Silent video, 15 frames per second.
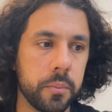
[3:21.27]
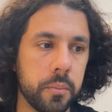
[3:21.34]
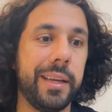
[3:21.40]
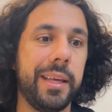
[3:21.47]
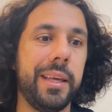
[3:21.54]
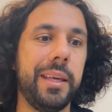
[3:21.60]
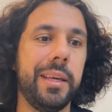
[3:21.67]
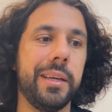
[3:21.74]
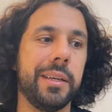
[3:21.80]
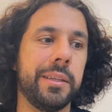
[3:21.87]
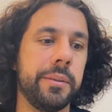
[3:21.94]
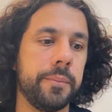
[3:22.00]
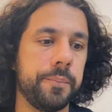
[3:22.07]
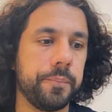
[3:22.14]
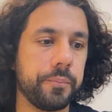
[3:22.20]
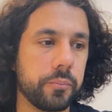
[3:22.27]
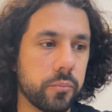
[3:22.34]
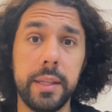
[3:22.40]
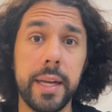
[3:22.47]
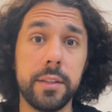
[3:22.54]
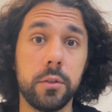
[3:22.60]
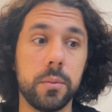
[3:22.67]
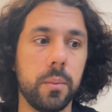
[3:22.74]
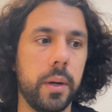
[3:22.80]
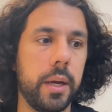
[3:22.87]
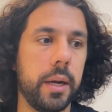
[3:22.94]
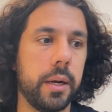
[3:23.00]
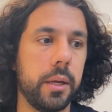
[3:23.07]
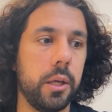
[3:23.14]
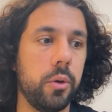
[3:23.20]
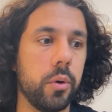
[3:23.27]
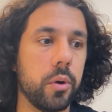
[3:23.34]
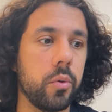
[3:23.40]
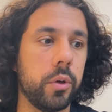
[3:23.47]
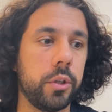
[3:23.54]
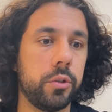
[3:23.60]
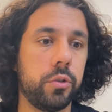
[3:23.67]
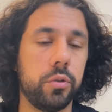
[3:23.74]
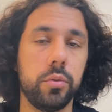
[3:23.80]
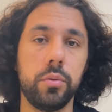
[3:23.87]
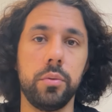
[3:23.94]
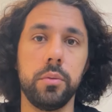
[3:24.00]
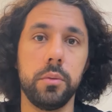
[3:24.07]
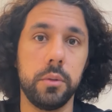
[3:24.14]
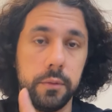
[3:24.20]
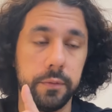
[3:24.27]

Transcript: And here, that's where you're going to,